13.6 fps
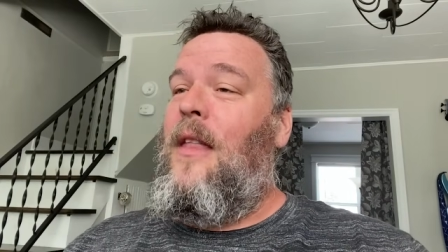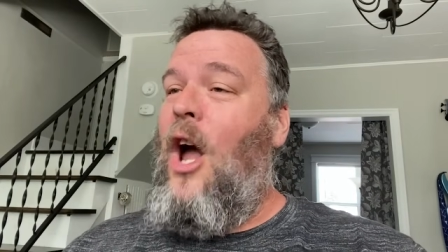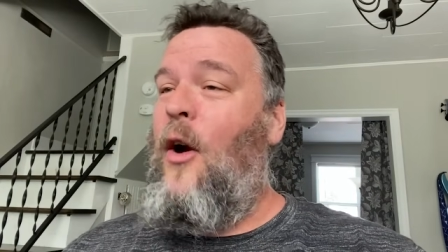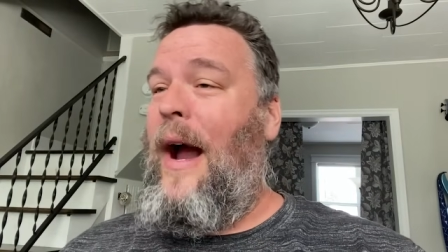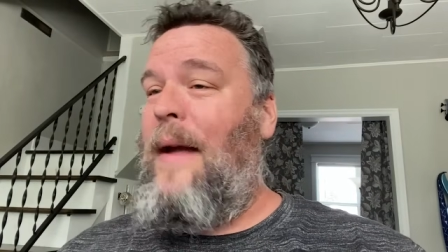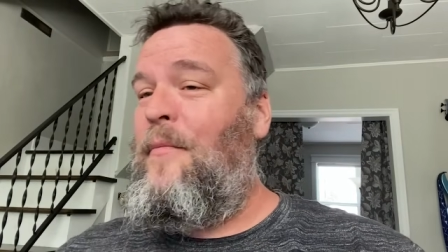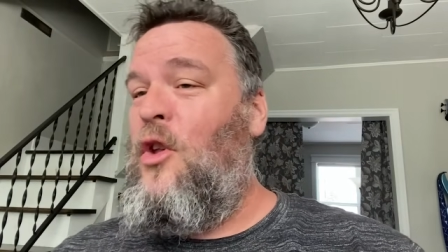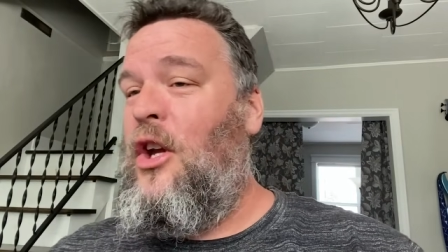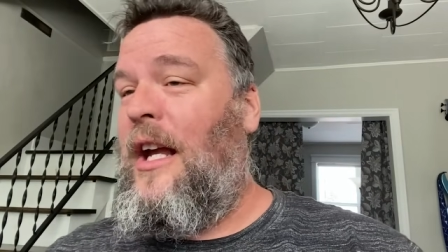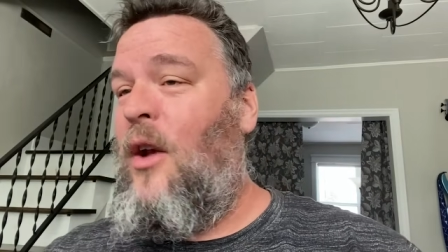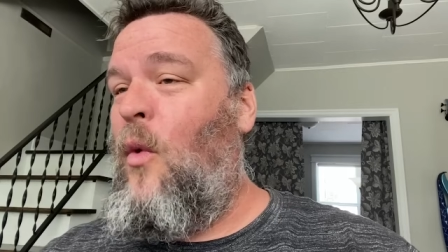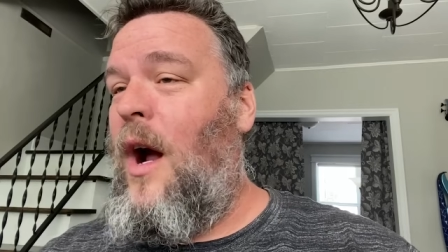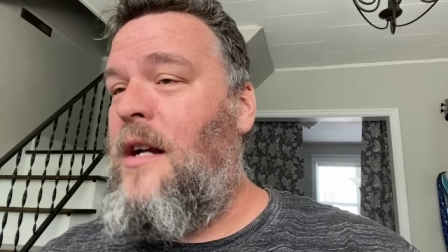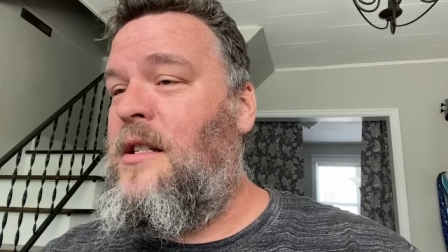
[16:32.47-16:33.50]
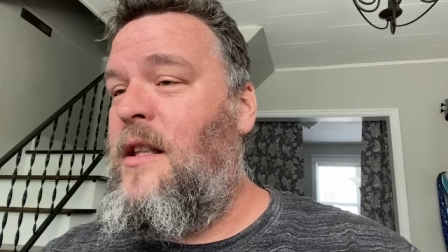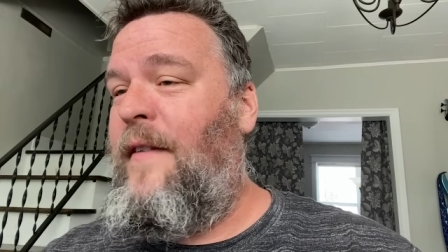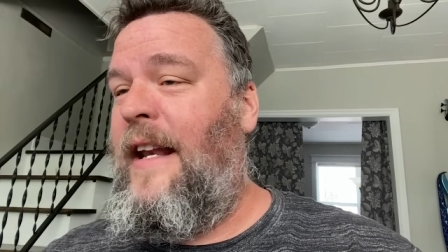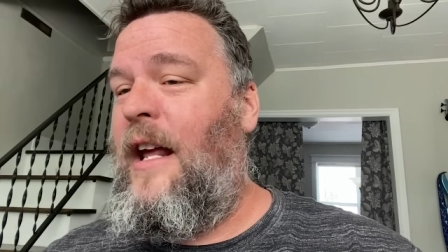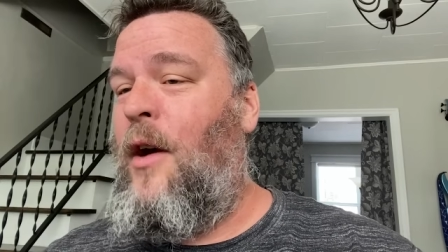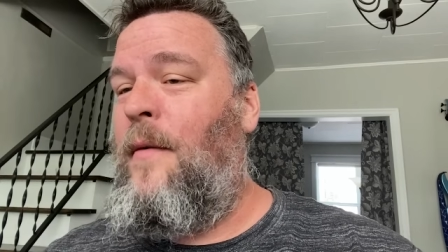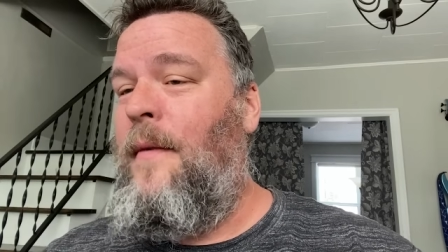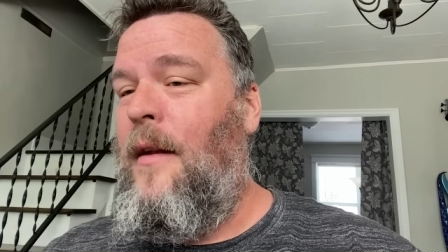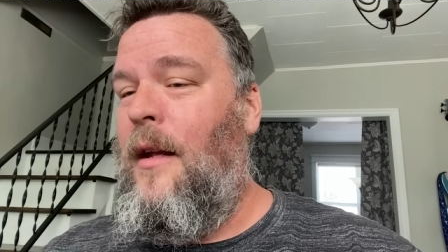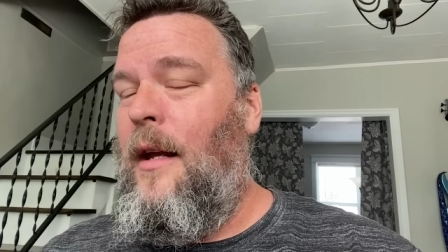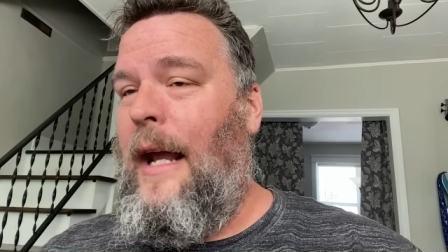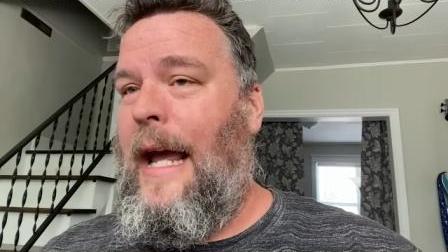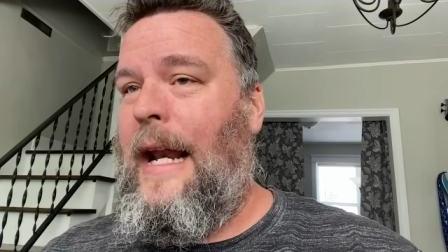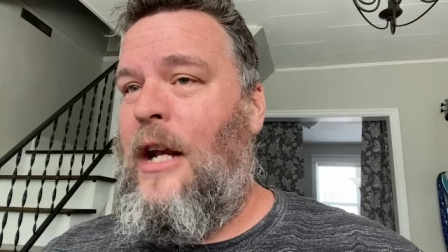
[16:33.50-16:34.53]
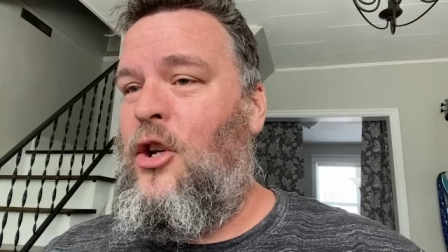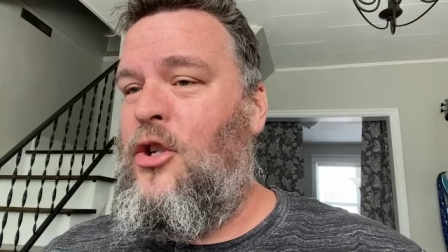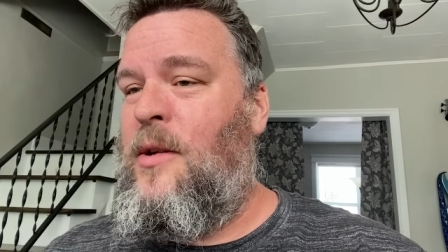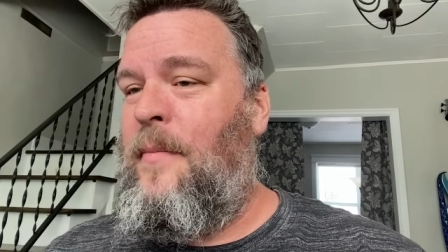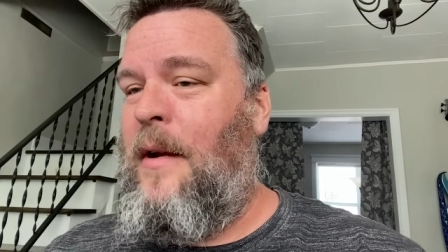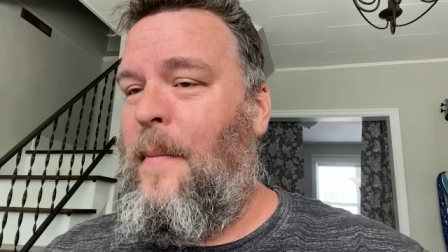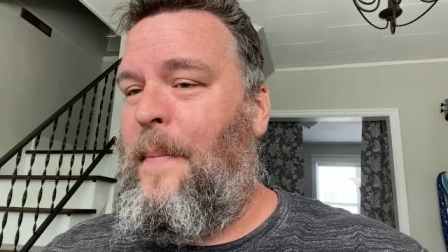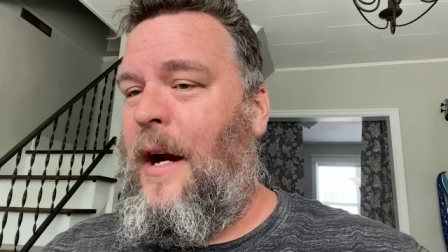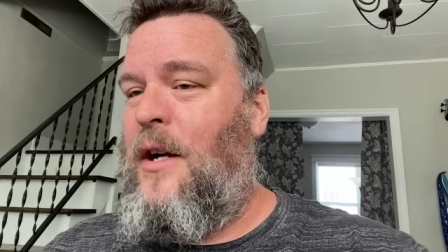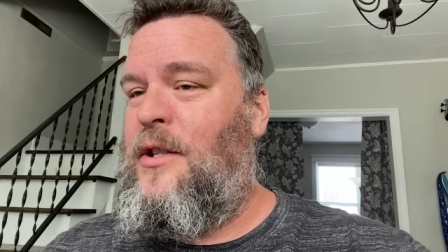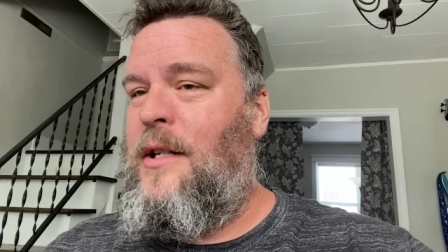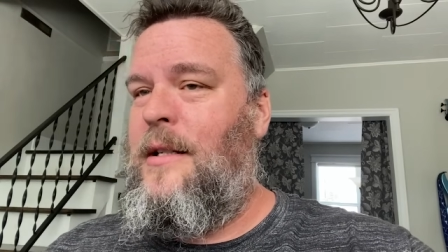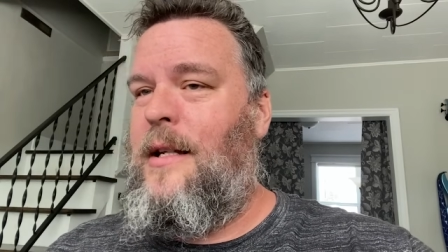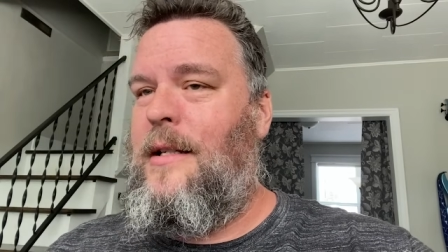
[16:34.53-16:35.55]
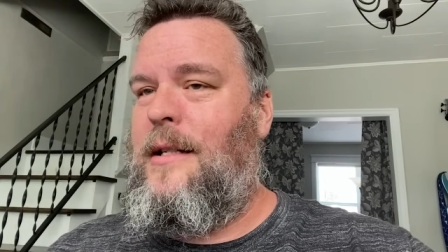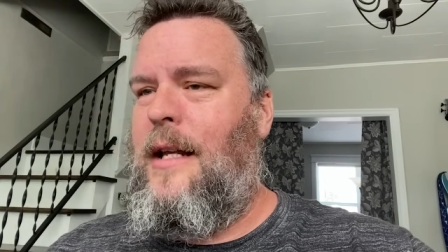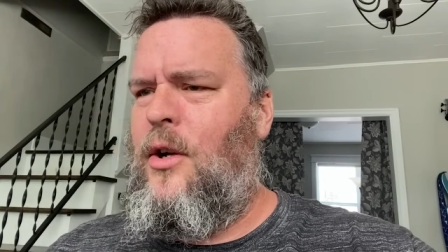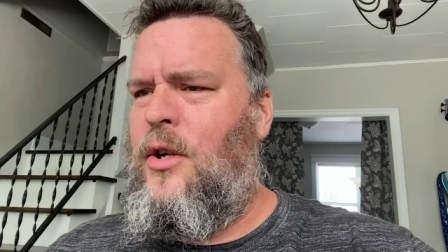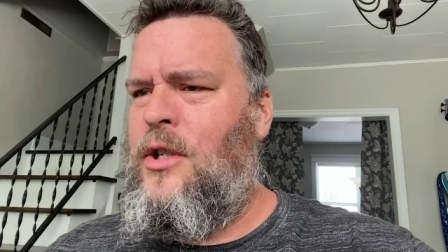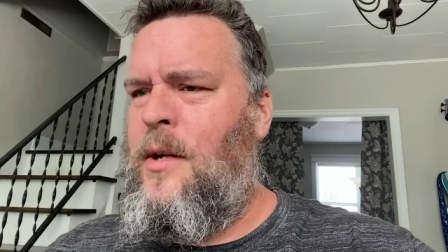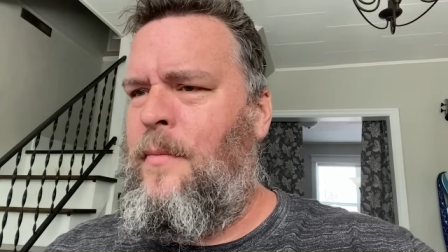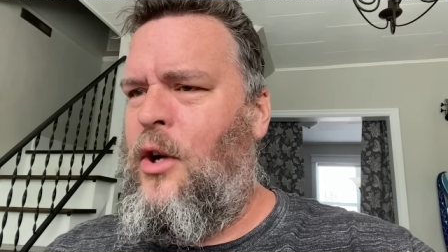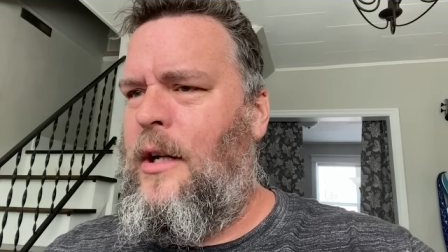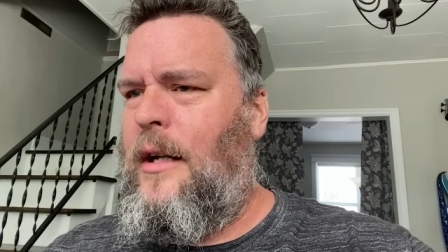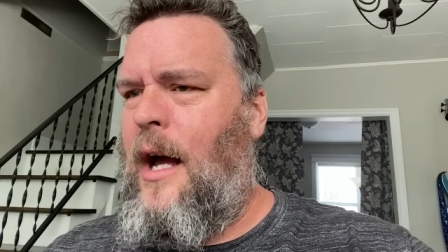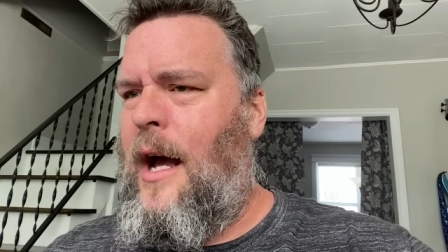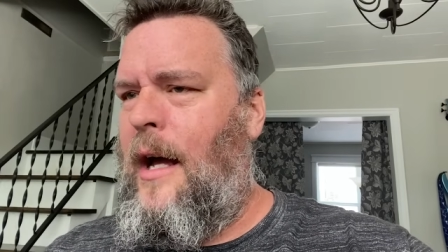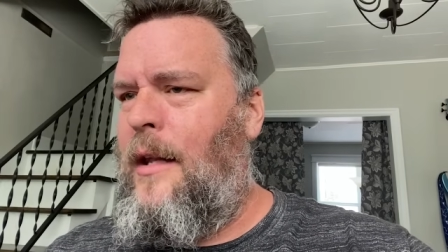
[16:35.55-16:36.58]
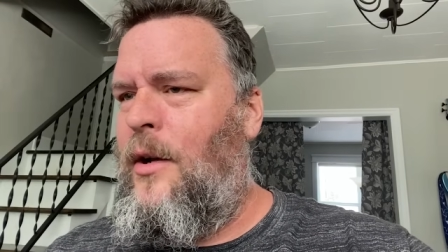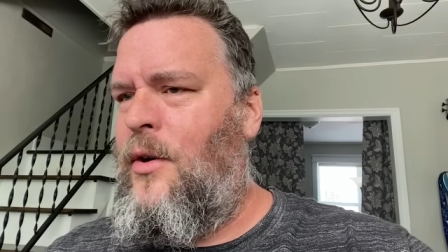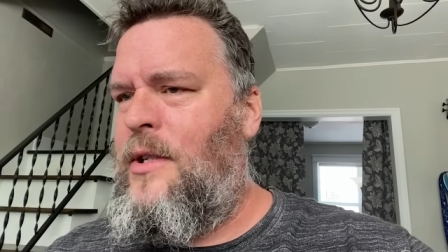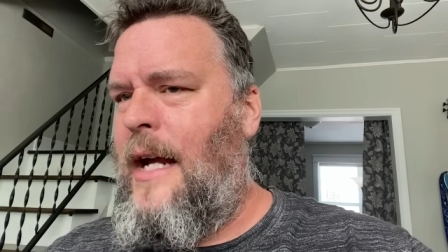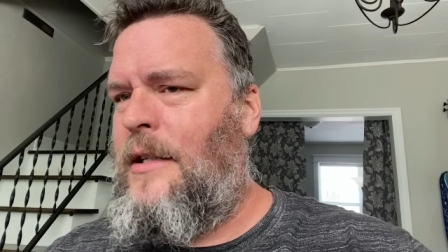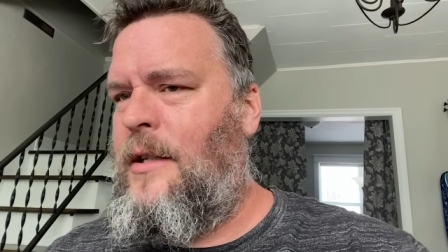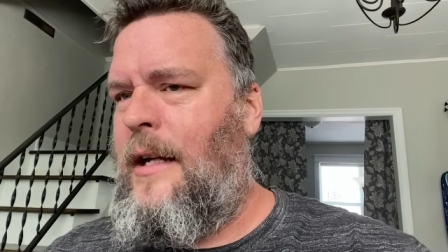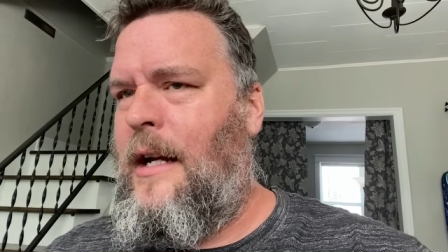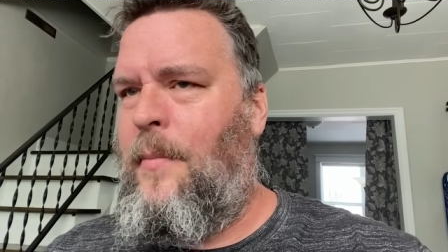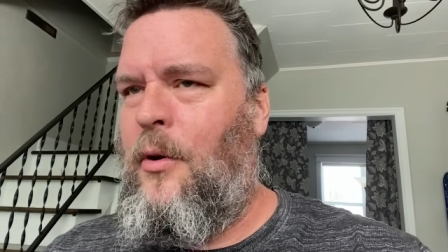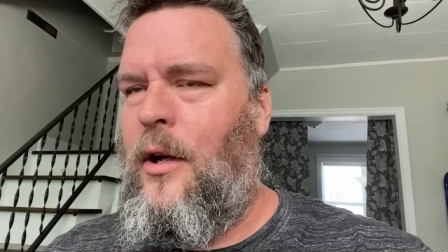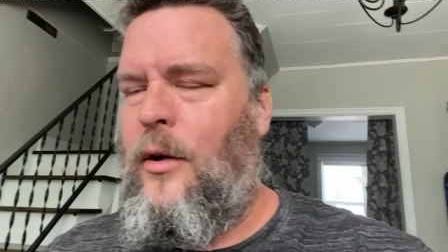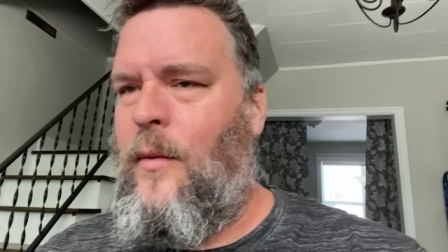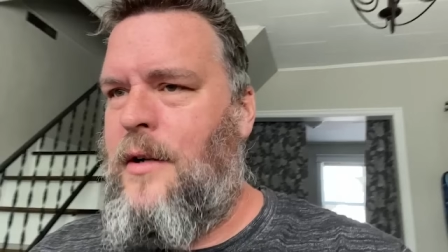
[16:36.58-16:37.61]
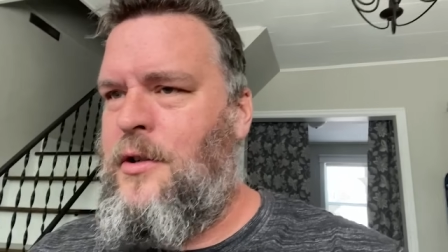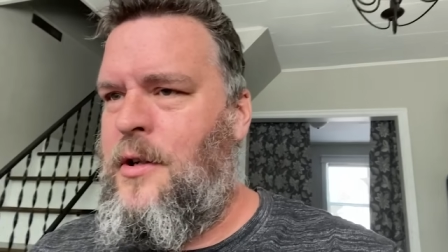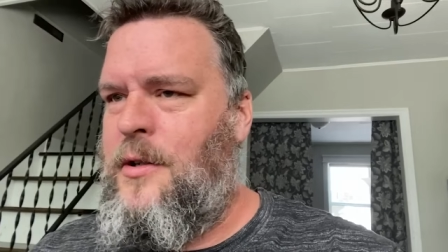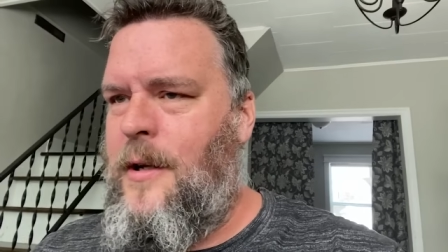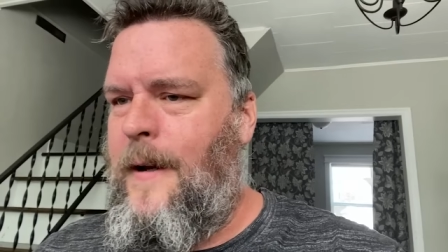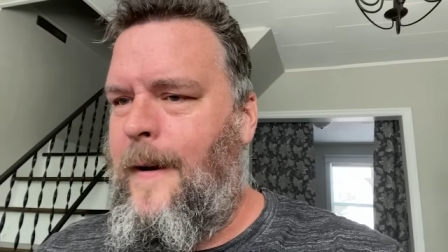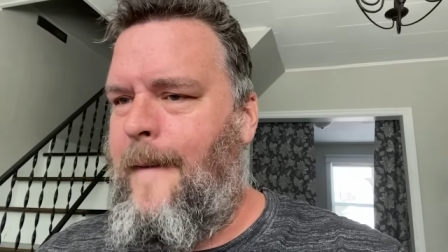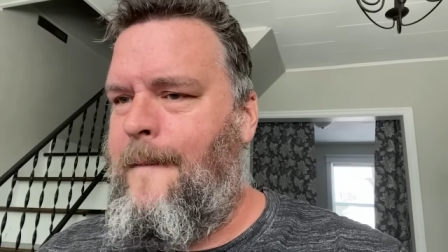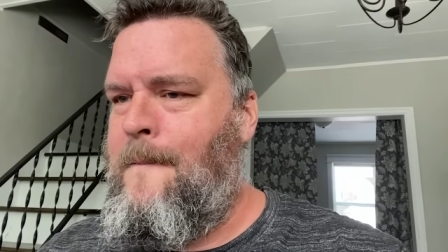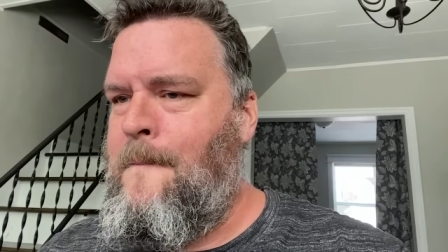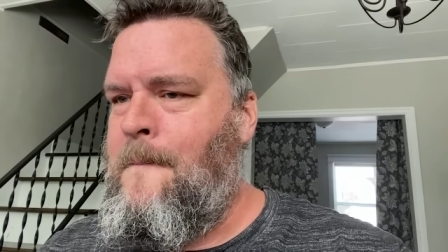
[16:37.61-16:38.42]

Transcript: All right, you can watch the video and I do some comparisons. Let's see, there's some good, uh, there was actually a couple good questions in here.